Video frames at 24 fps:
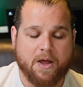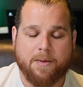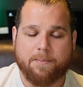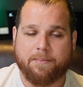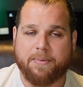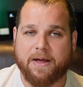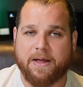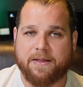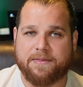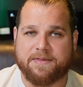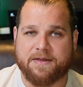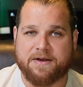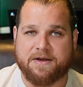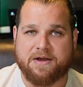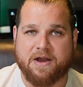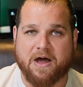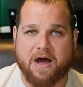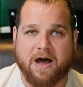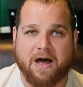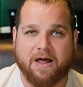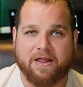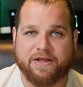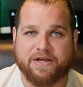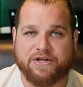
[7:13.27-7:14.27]
But the
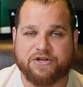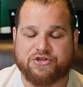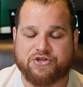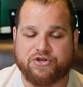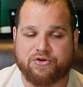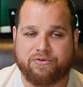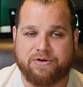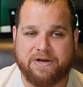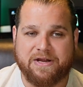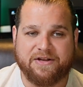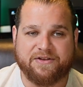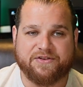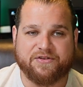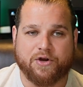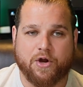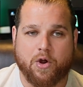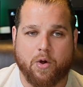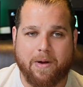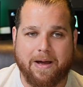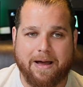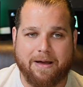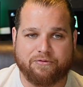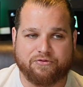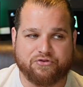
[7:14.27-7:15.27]
knowledge, you need to
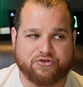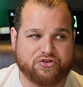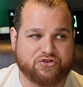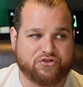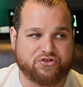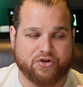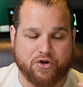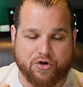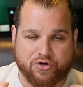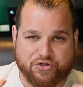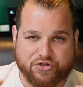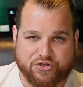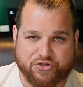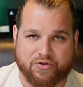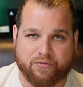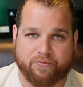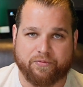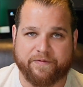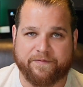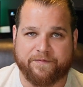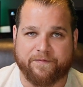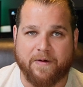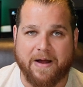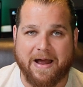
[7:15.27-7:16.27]
go out and search
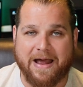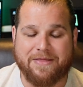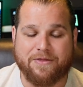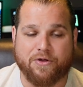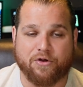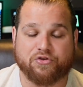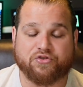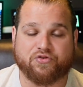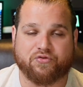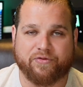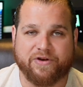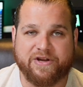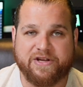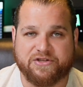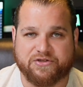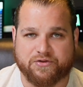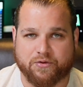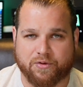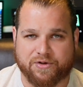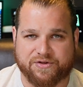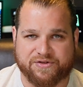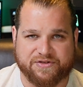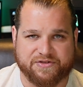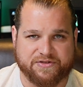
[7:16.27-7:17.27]
to find those
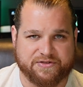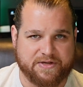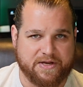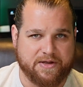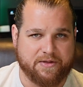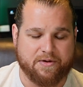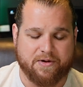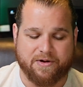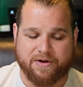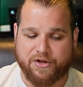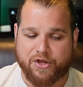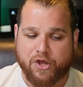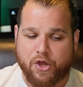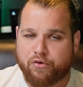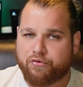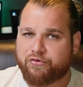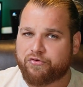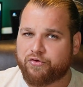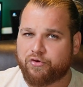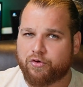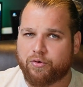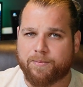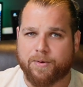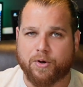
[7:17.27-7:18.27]
resources, either
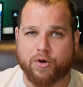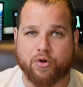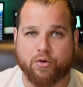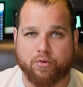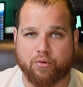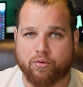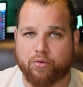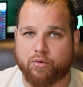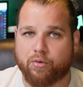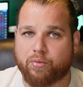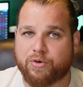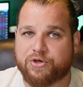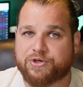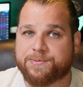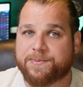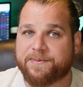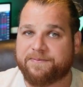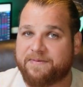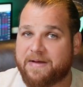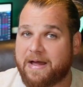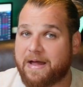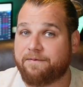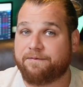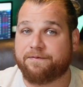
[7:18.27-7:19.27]
YouTube or Google, which
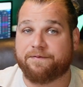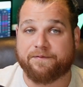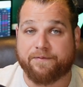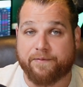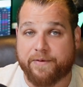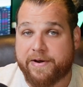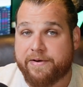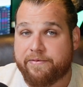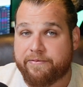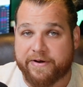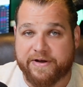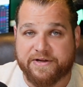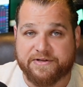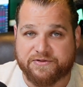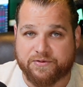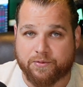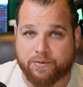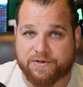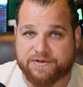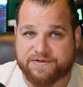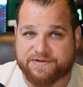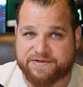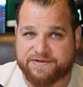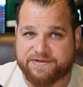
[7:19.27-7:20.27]
provide free
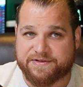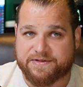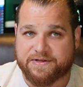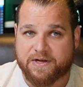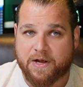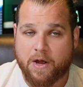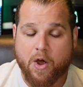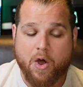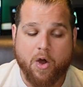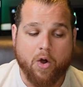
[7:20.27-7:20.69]
resources,